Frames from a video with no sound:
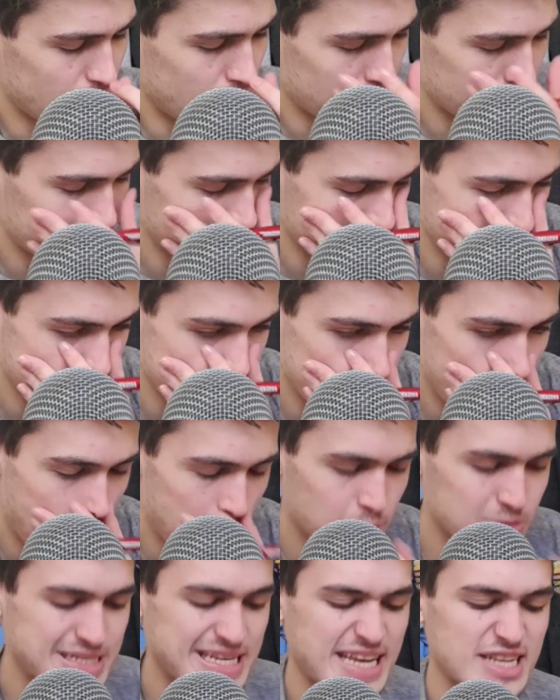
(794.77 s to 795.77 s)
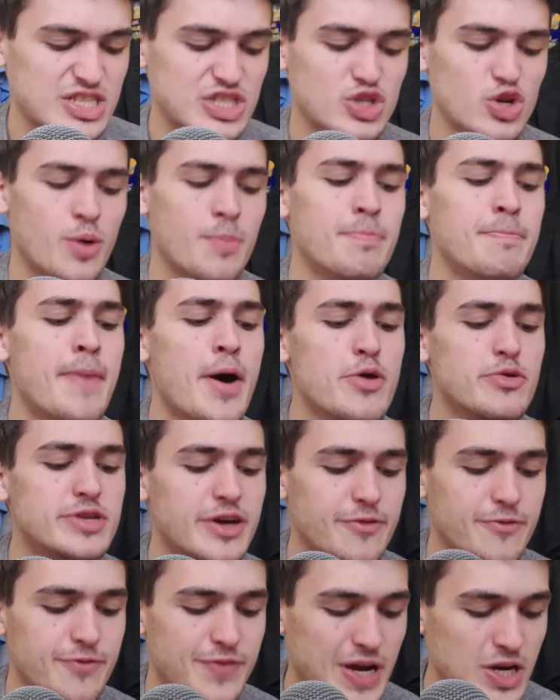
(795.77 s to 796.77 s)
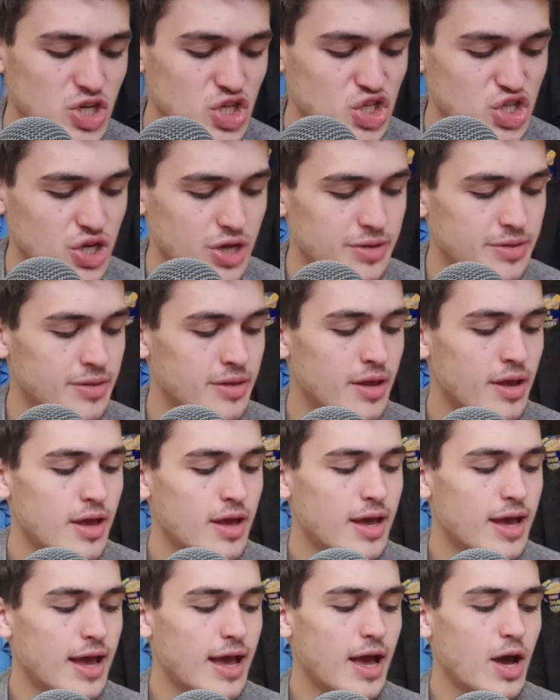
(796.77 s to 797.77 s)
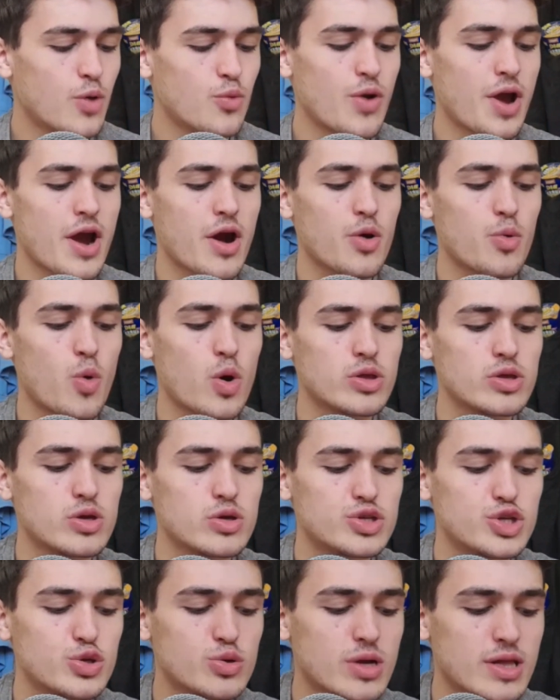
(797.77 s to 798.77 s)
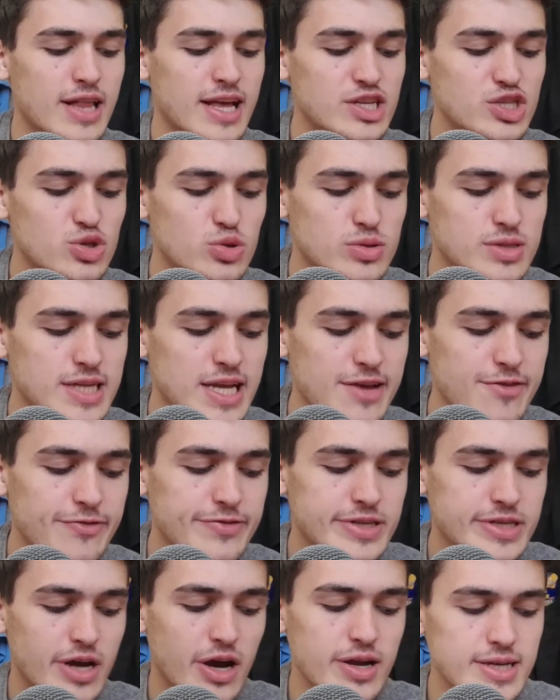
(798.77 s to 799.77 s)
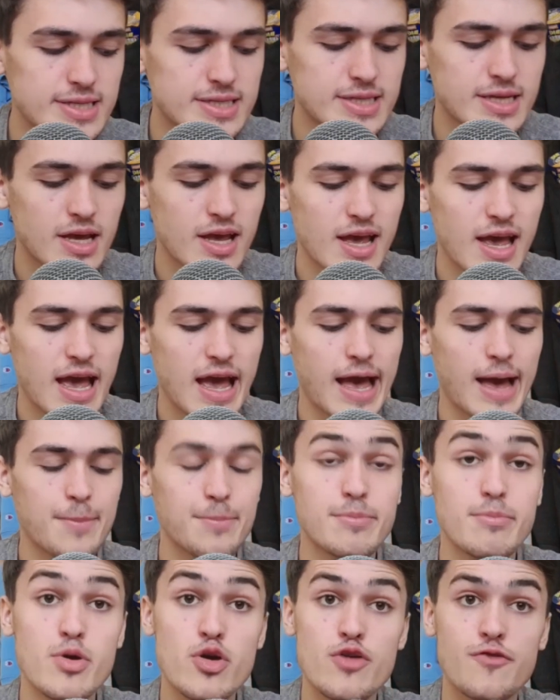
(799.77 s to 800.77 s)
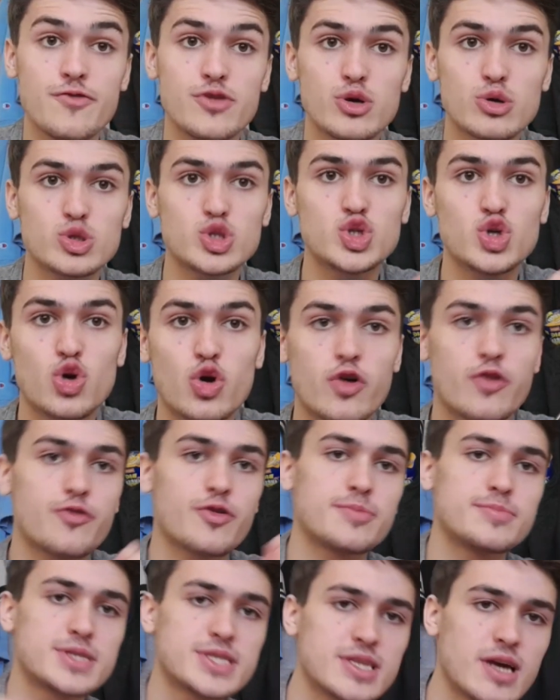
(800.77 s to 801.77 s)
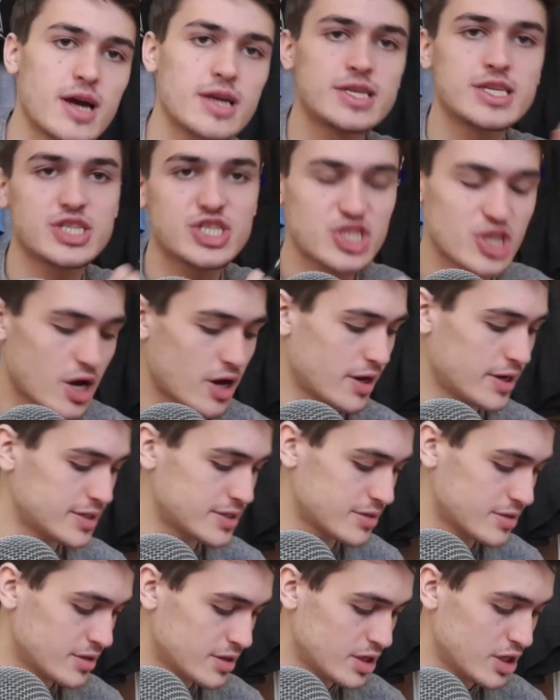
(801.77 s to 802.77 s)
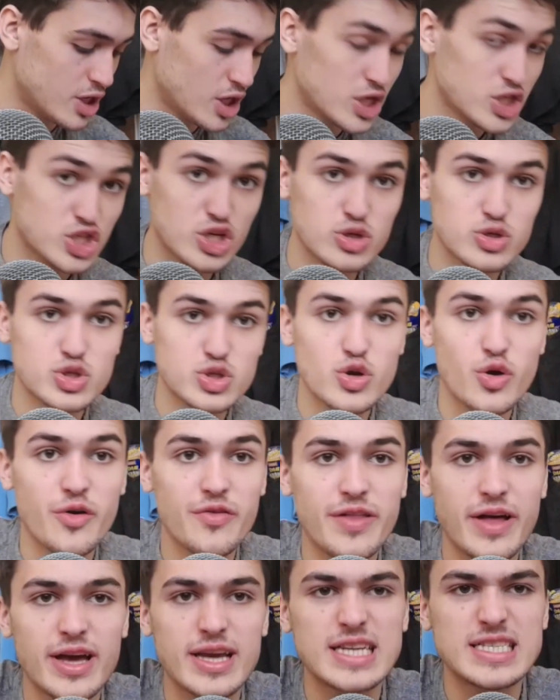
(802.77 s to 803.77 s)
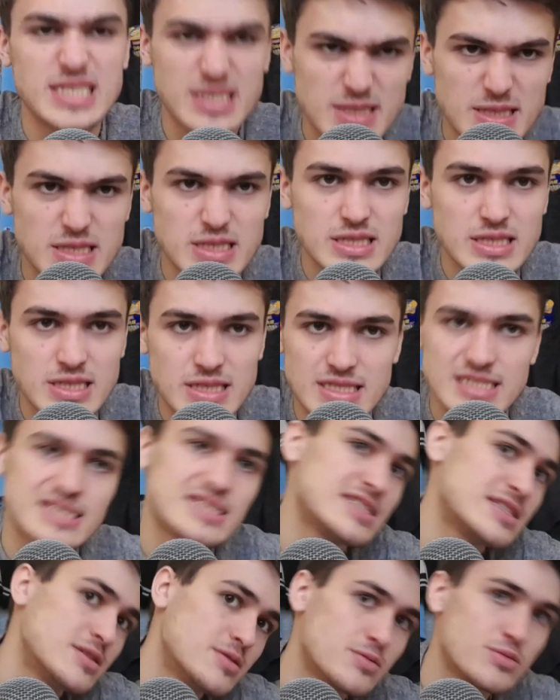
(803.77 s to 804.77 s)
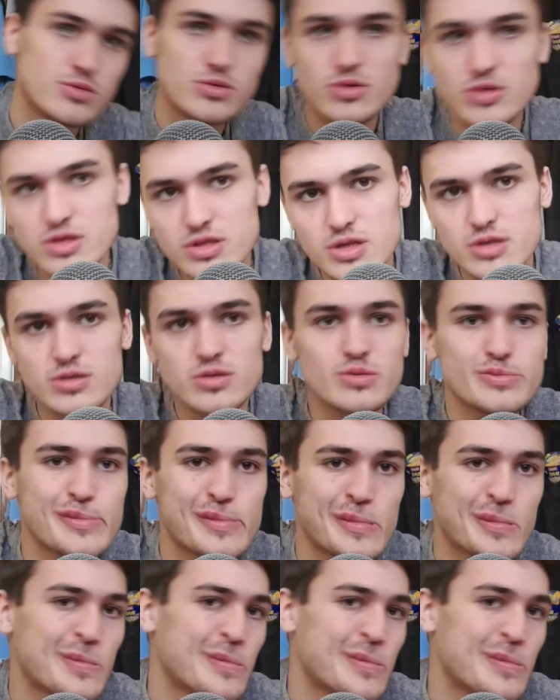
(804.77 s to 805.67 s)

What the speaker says: I'm gonna now test your motor function, where I want you to clench your teeth tight and move your jaw from side to side. So sort of like, and then, you know,